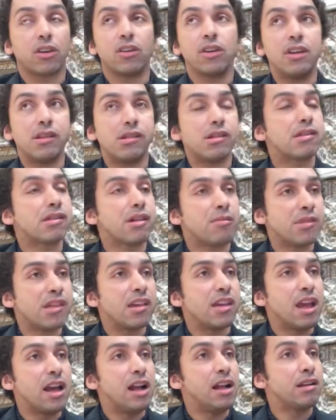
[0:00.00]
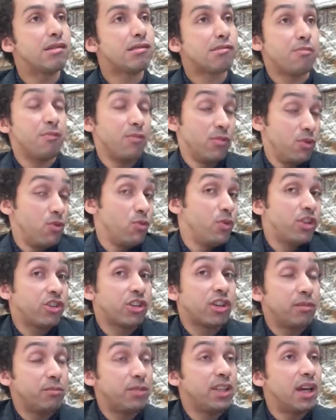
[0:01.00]
is it something else
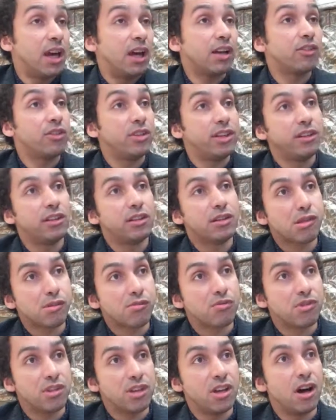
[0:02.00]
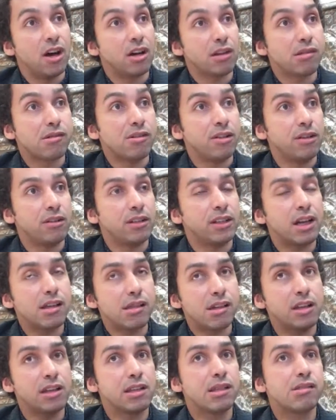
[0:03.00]
which can be actually done through the arts? And I
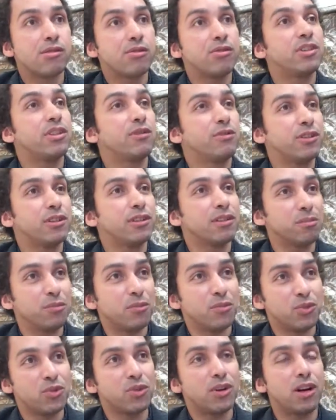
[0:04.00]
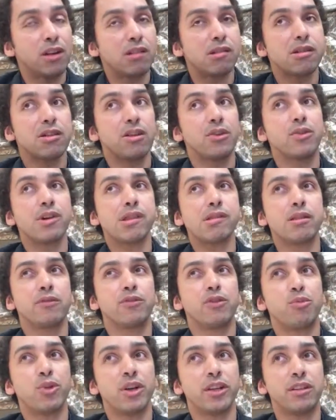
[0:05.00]
think it's too different to answer the question
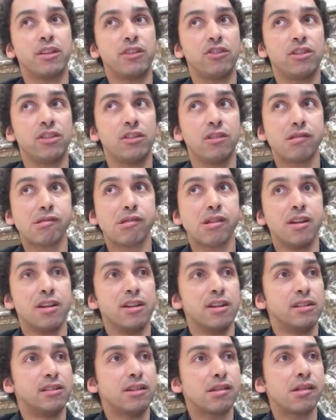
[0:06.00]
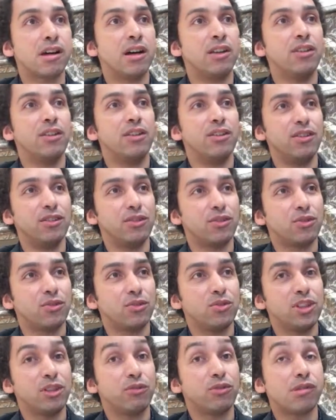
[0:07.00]
for practitioners. These are
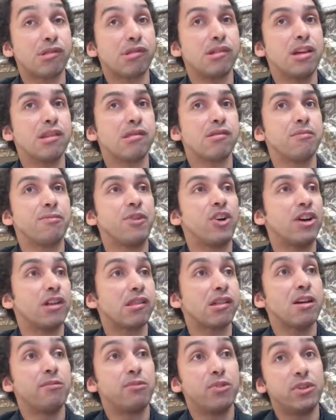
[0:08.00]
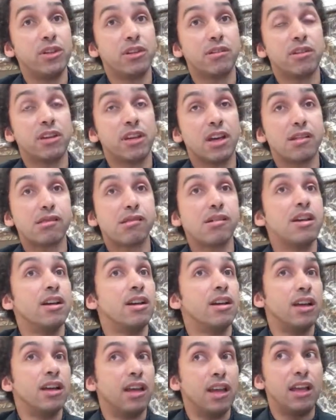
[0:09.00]
two different things. So for example, in the case,
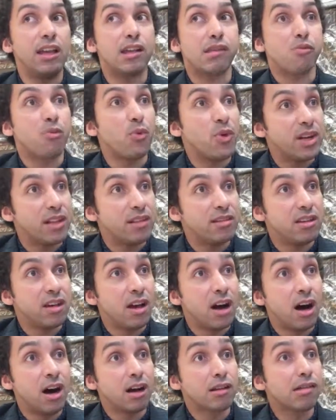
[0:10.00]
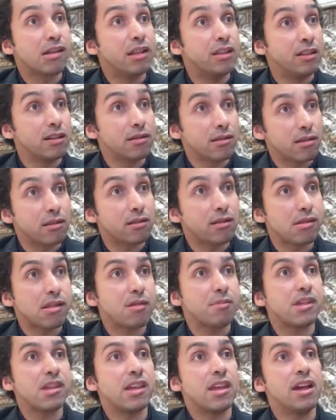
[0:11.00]
it's really the arts and not
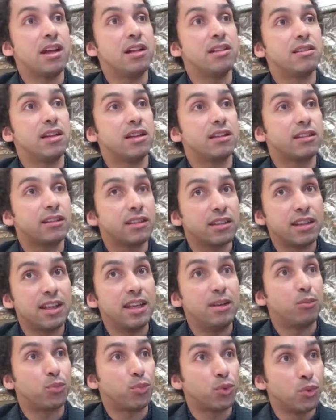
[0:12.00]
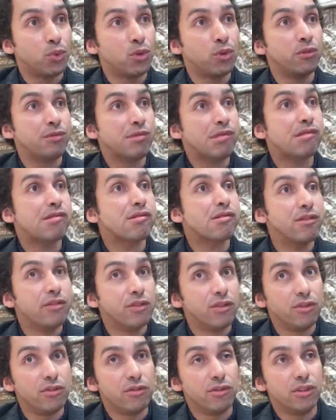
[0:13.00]
something else that improves
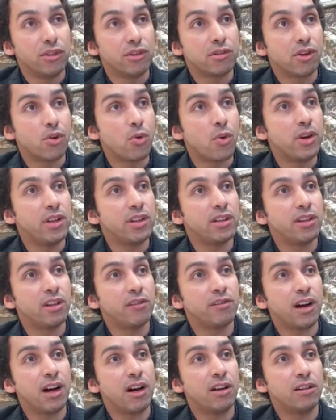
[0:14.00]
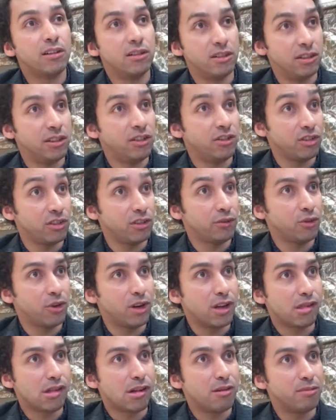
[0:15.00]
the quality of our audition, for
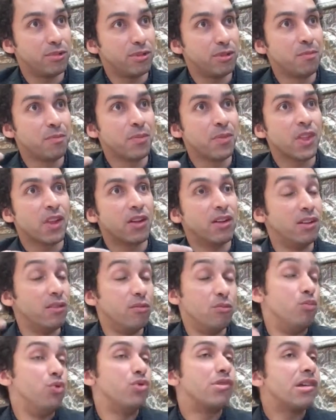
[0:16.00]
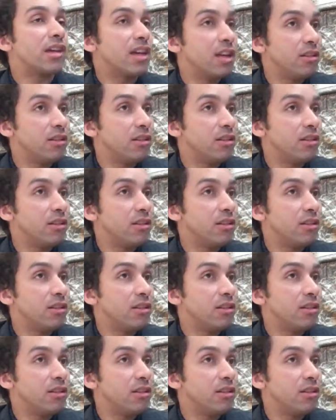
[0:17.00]
example, music